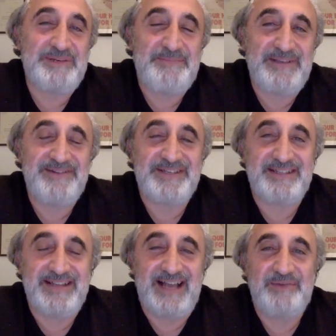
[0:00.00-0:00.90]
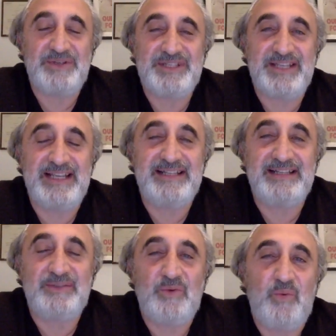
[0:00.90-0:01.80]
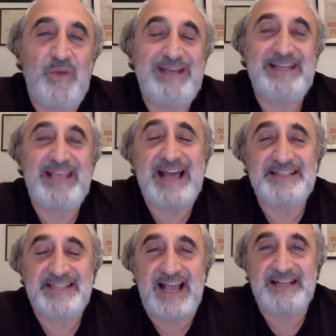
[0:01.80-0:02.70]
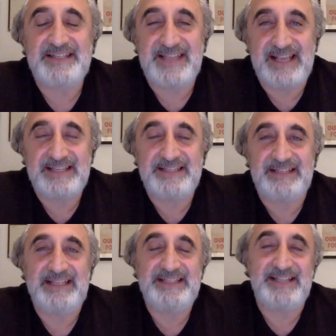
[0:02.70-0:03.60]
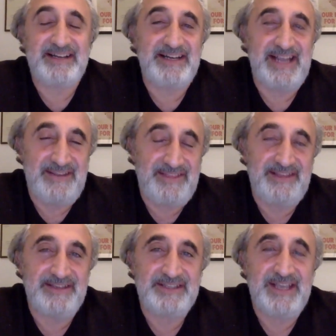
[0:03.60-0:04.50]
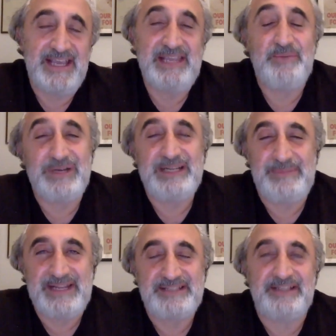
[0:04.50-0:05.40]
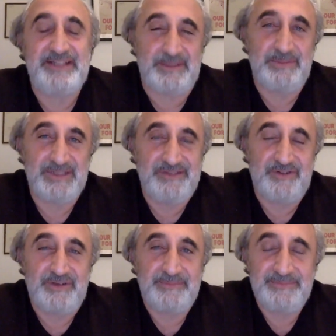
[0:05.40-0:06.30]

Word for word: Peterson, I would say that when God says that he's not an atheist, he really means that he's a believer